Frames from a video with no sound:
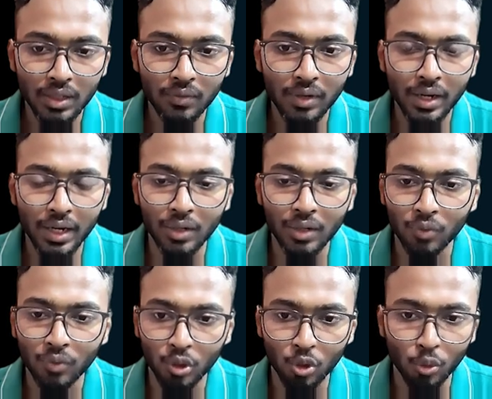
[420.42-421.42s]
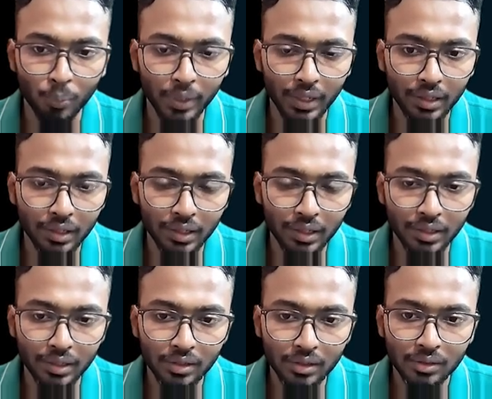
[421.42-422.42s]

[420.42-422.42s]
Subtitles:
a height for your parent container